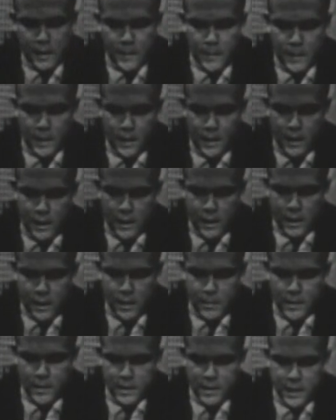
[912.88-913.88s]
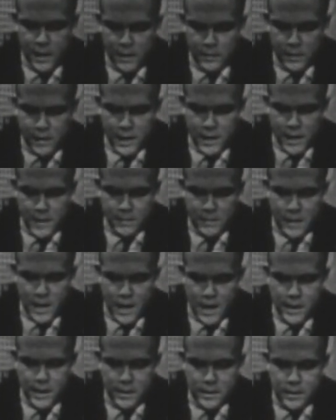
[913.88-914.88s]
a gentleman named
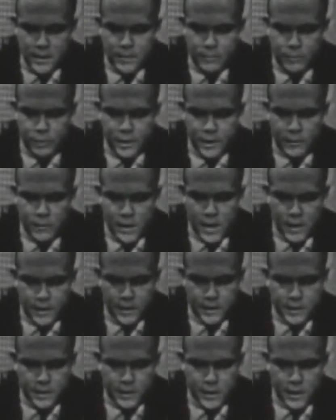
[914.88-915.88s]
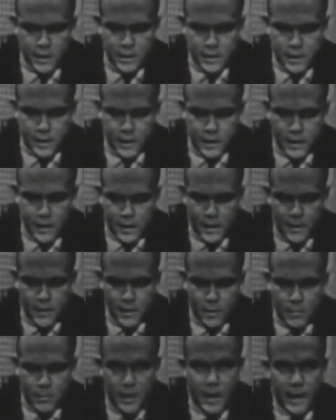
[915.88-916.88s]
Case did pretty well in Jersey,
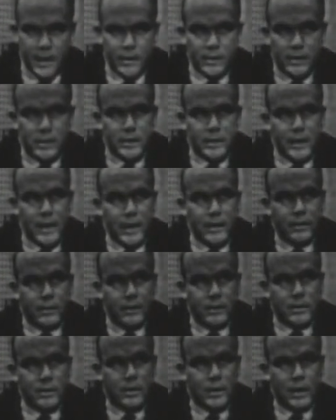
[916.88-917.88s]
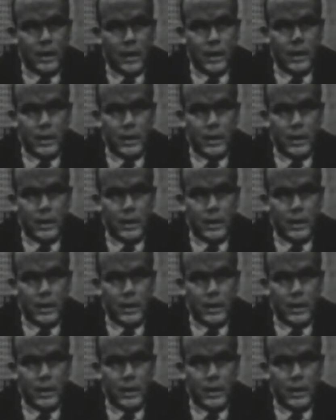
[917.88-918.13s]
though by your standards